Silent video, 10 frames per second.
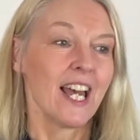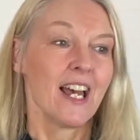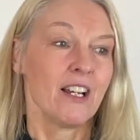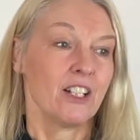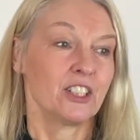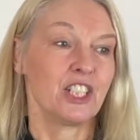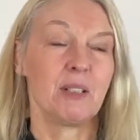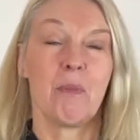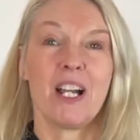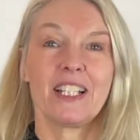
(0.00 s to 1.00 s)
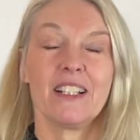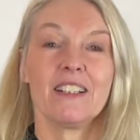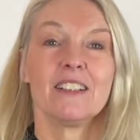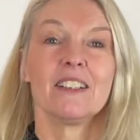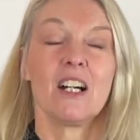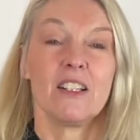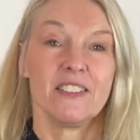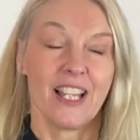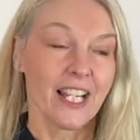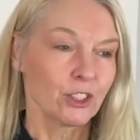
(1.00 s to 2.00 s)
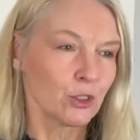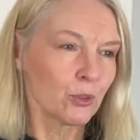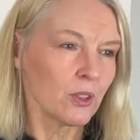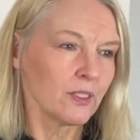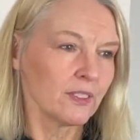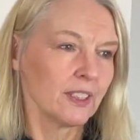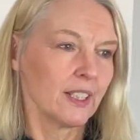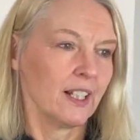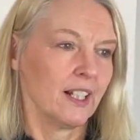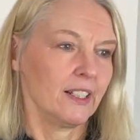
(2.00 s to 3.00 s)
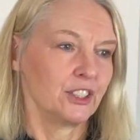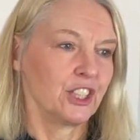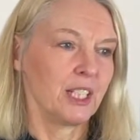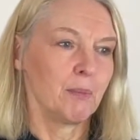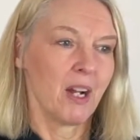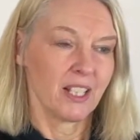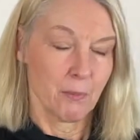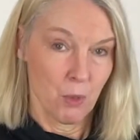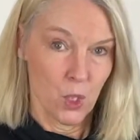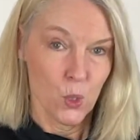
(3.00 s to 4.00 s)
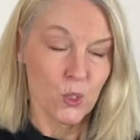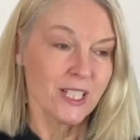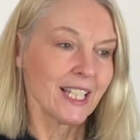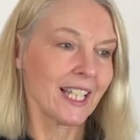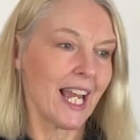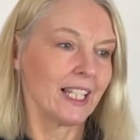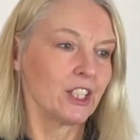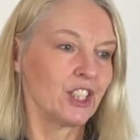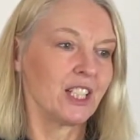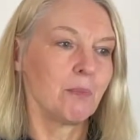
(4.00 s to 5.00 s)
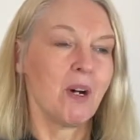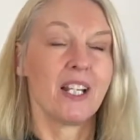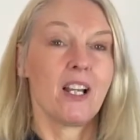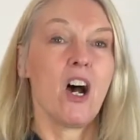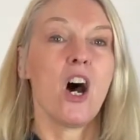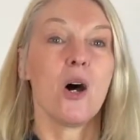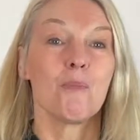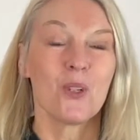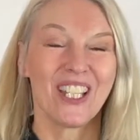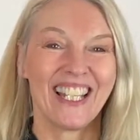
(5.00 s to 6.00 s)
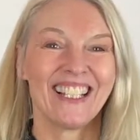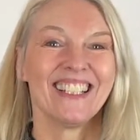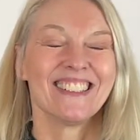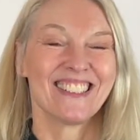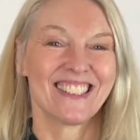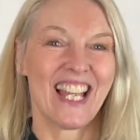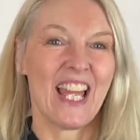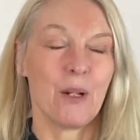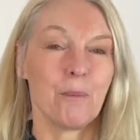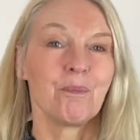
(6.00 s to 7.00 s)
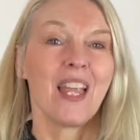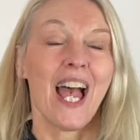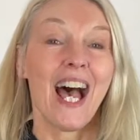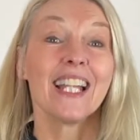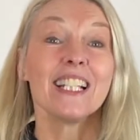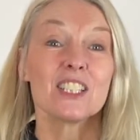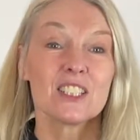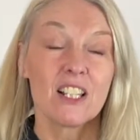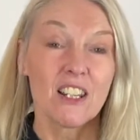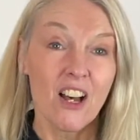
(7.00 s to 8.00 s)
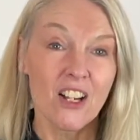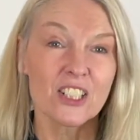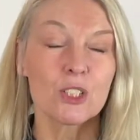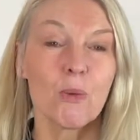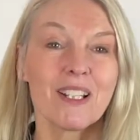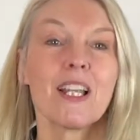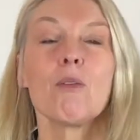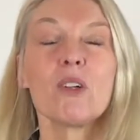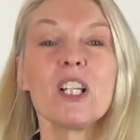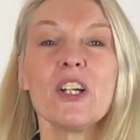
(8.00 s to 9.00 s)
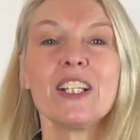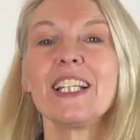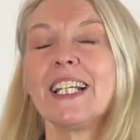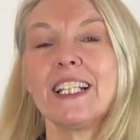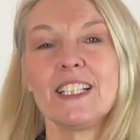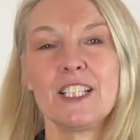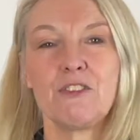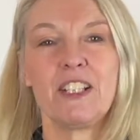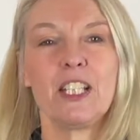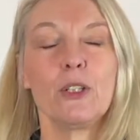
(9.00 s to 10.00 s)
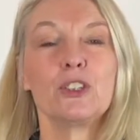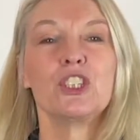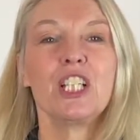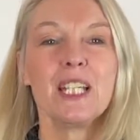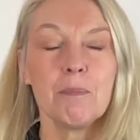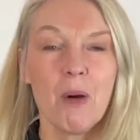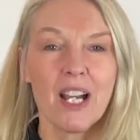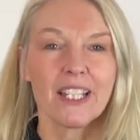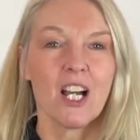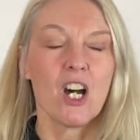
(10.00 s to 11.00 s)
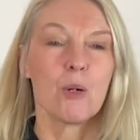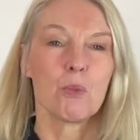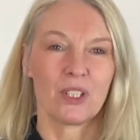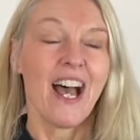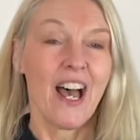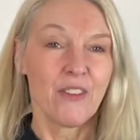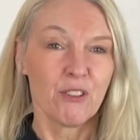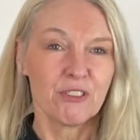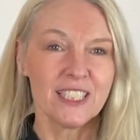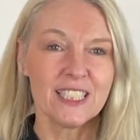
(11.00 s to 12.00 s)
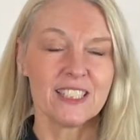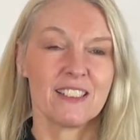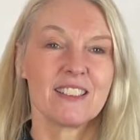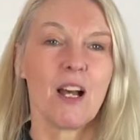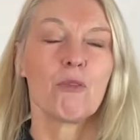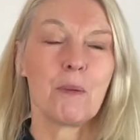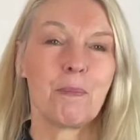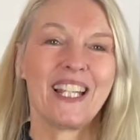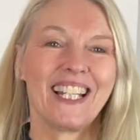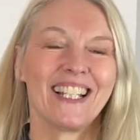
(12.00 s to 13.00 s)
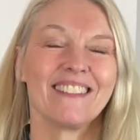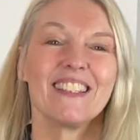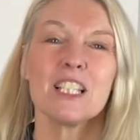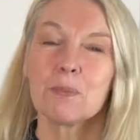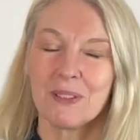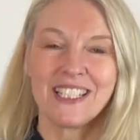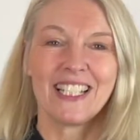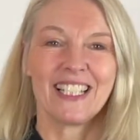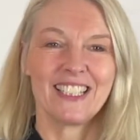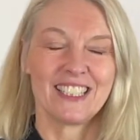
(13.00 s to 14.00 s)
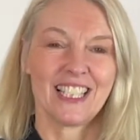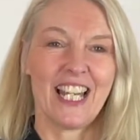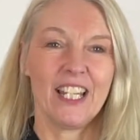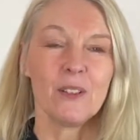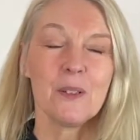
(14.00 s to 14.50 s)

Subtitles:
a G minor natural, a G minor melodic and a G minor harmonic scale. And it's the last one that we're learning in this video, G minor harmonic. And the reason that we're picking this particular scale